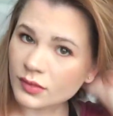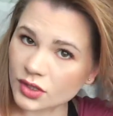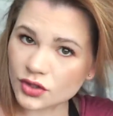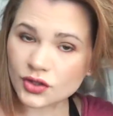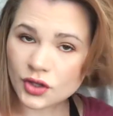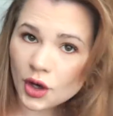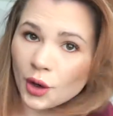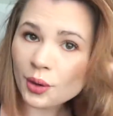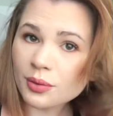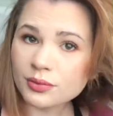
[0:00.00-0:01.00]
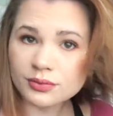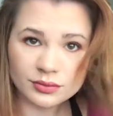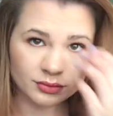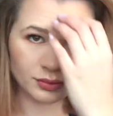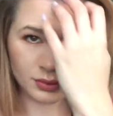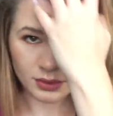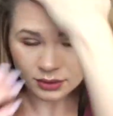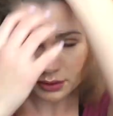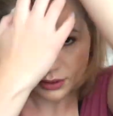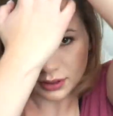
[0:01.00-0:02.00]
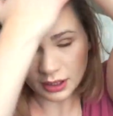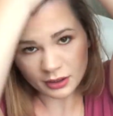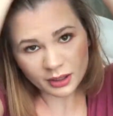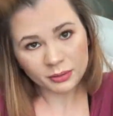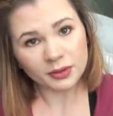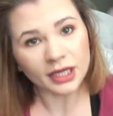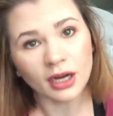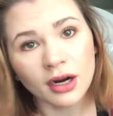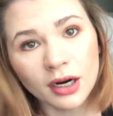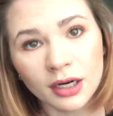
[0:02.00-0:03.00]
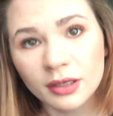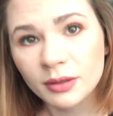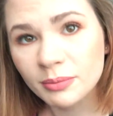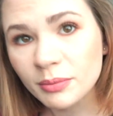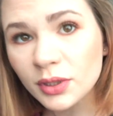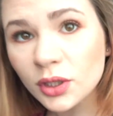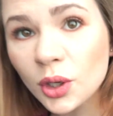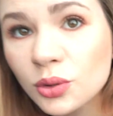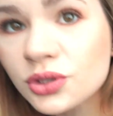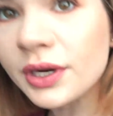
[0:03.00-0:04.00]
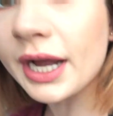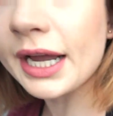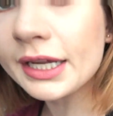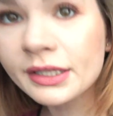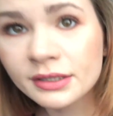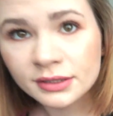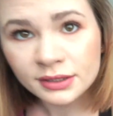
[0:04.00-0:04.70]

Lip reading: So, now that we are blow dried,